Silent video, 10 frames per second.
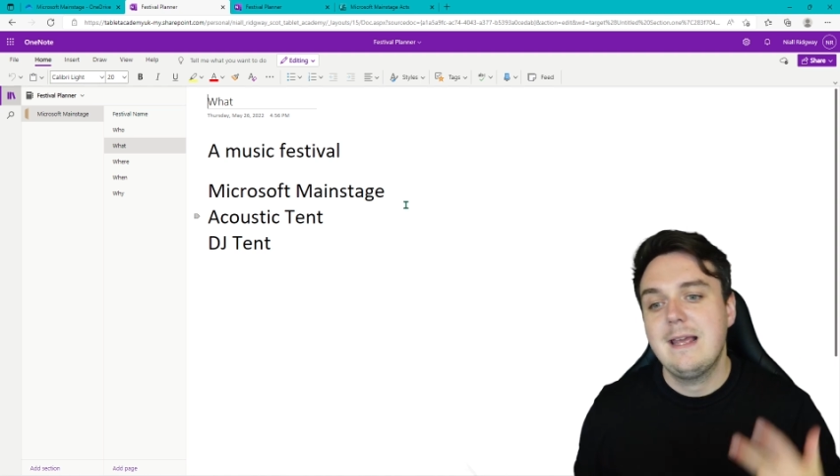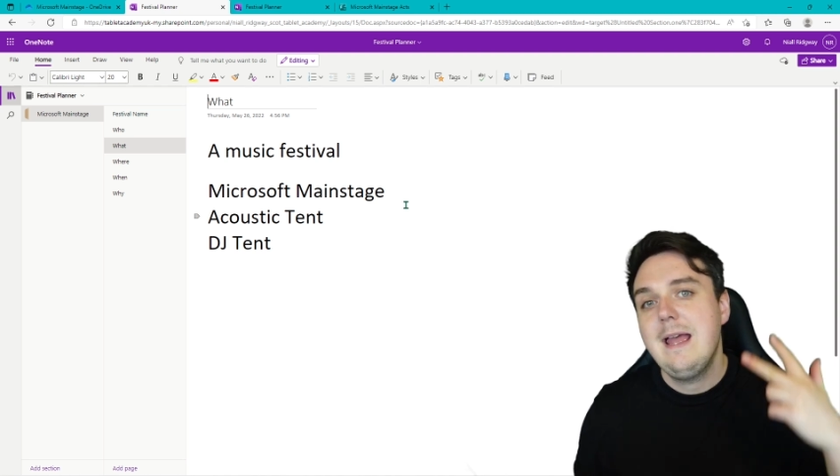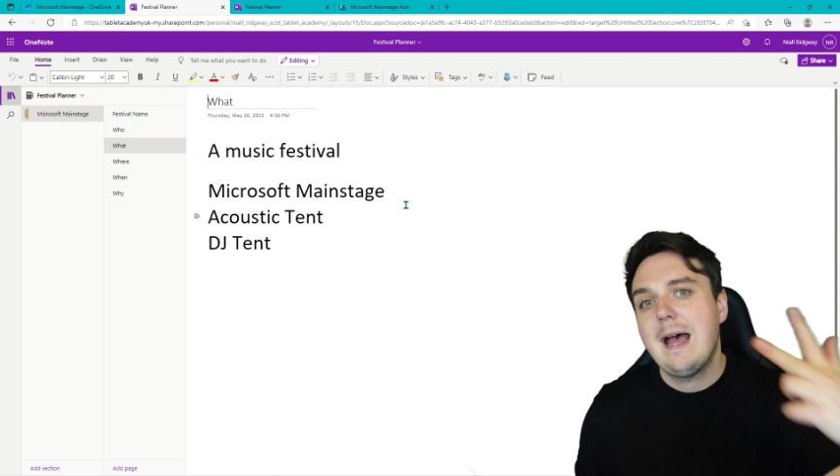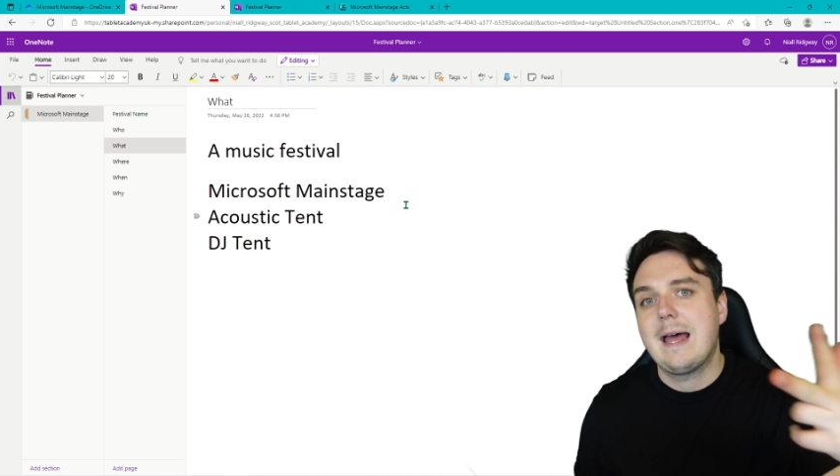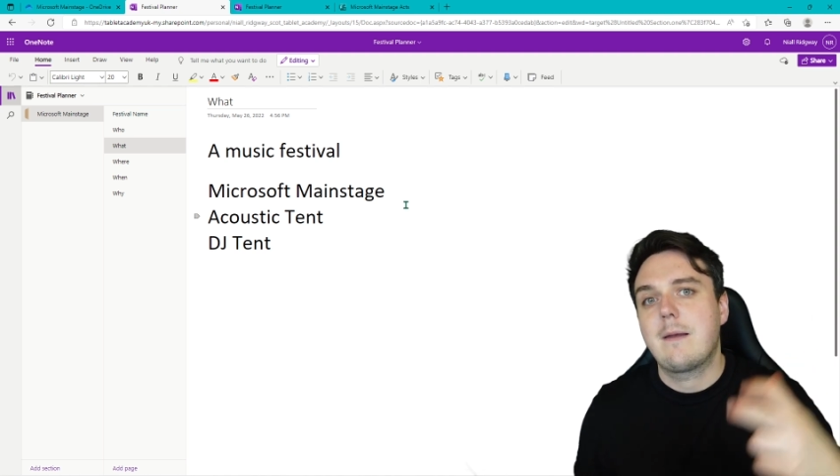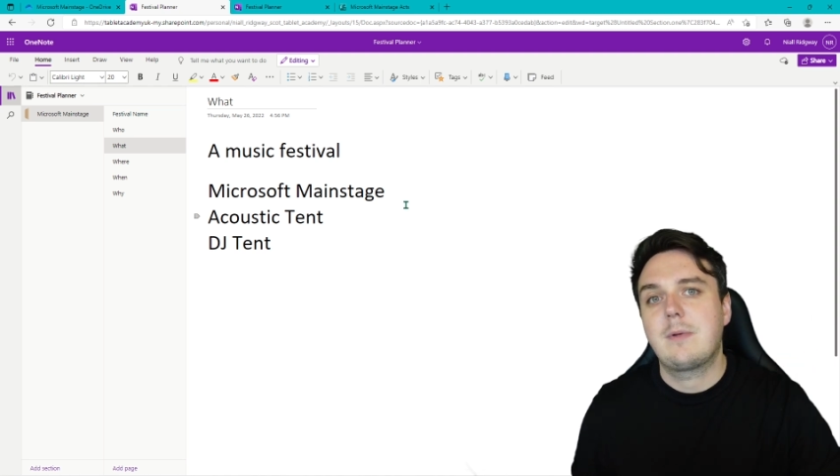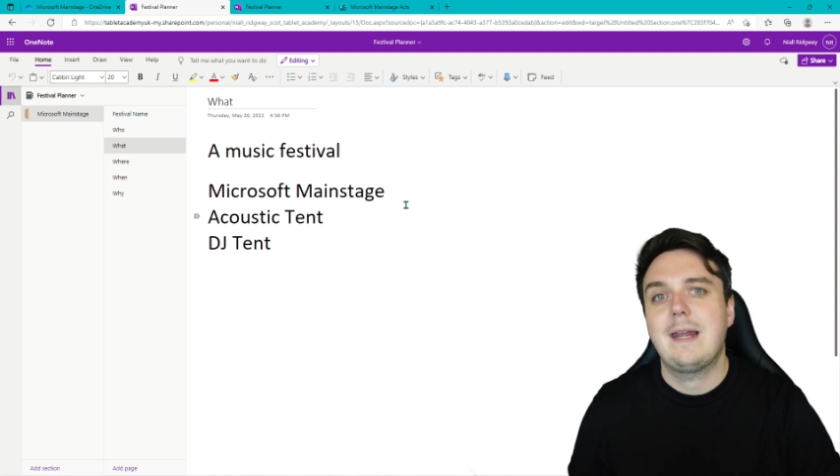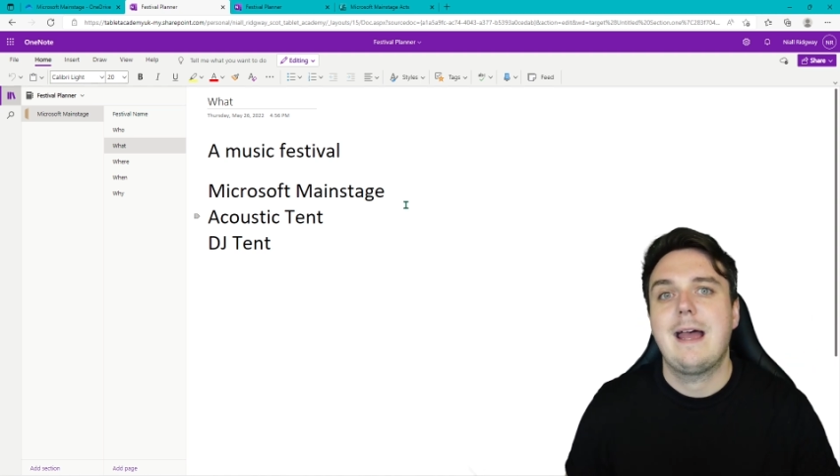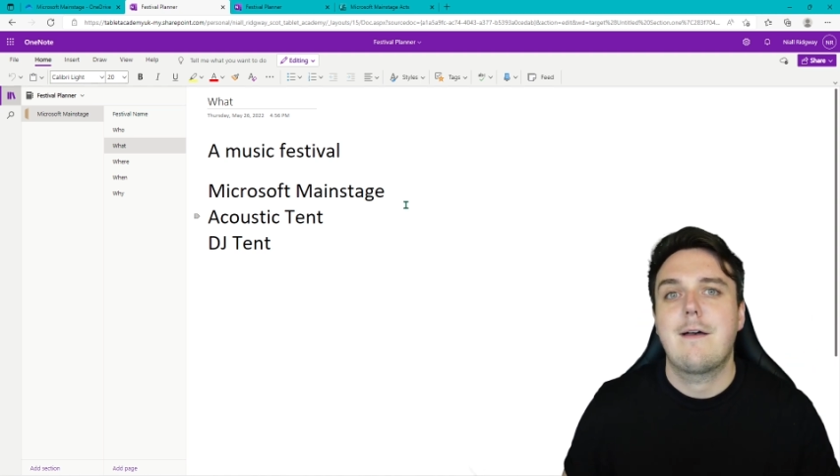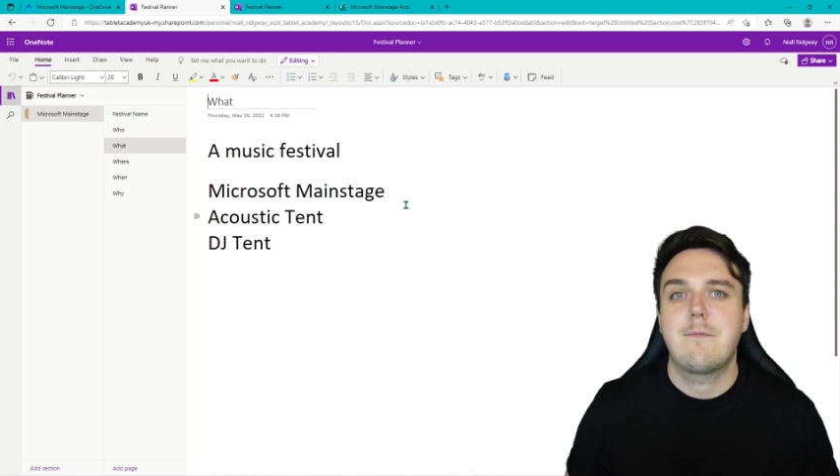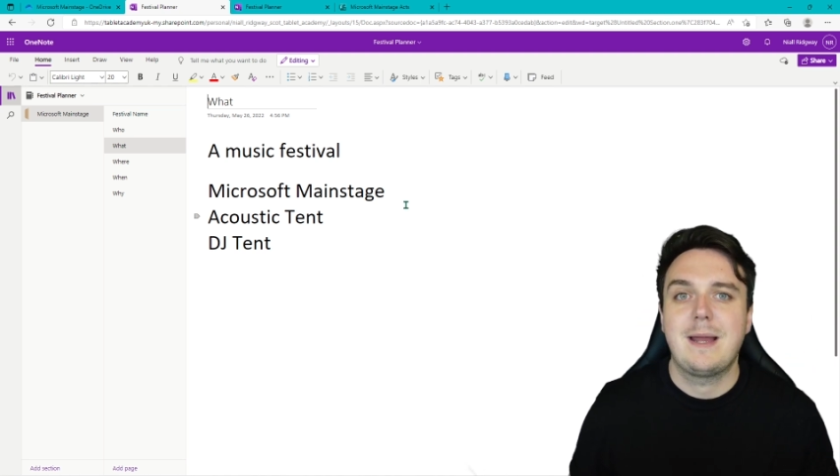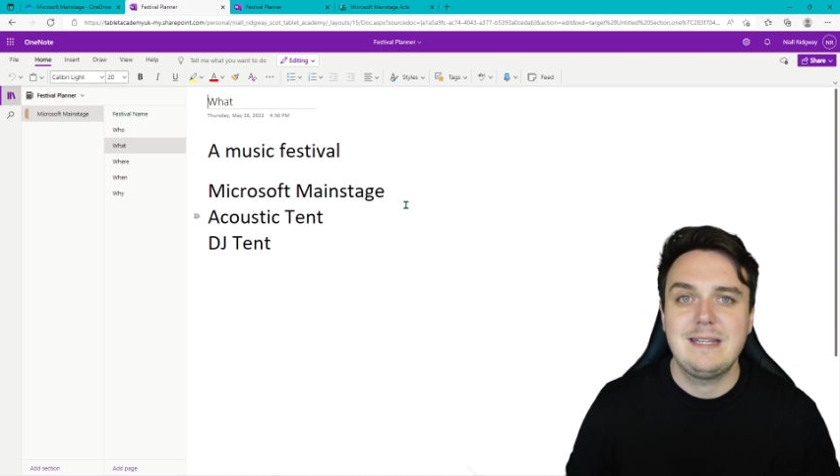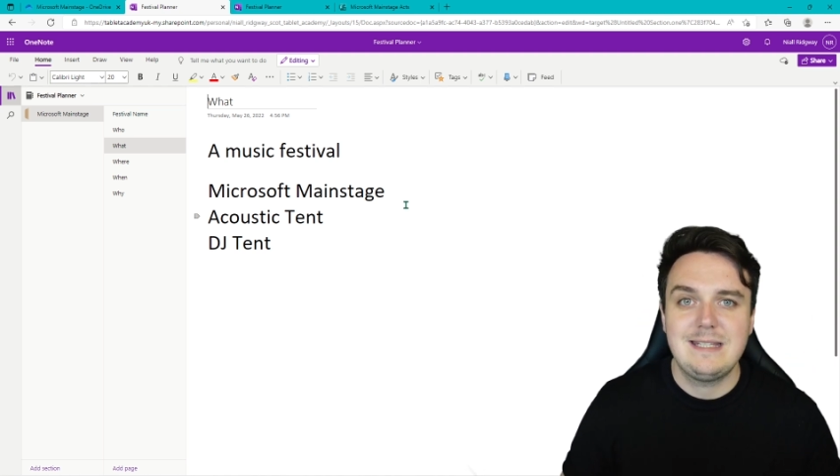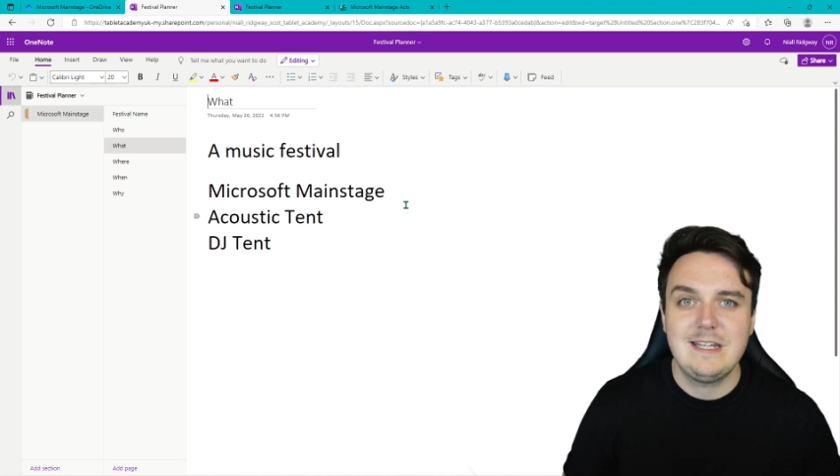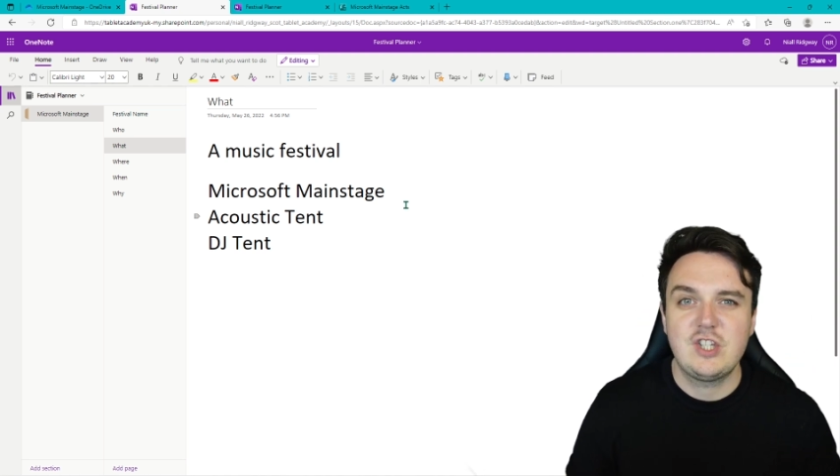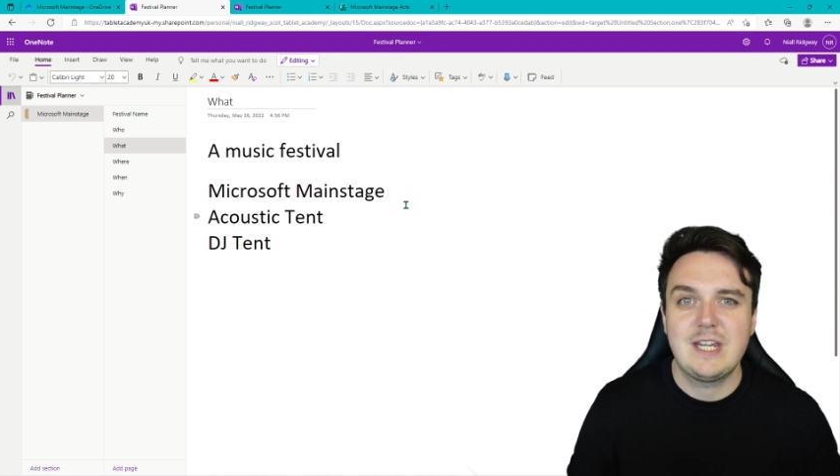and I'm going to have my DJ